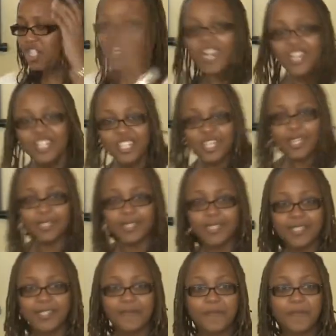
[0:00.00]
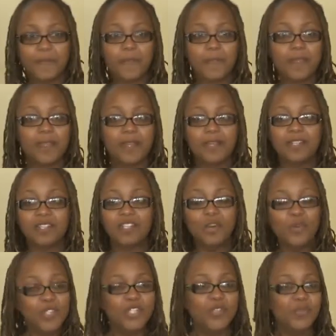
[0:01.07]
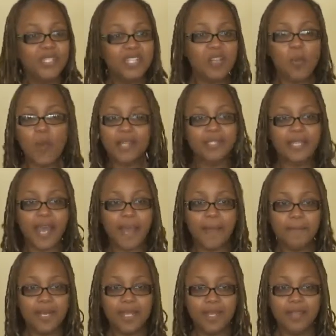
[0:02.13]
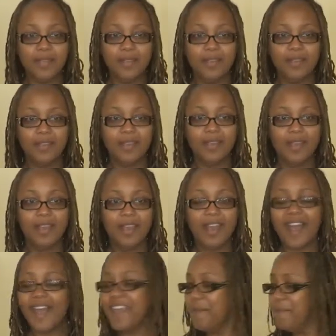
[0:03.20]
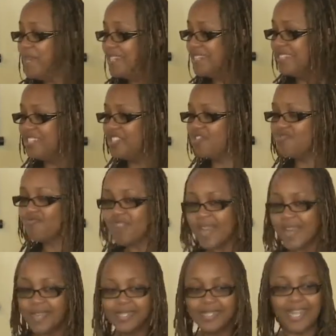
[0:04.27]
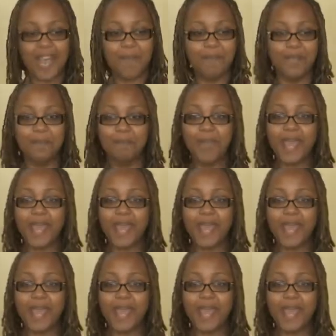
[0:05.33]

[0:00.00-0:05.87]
change it. Don't you see what's happening? I am in distress, I'm in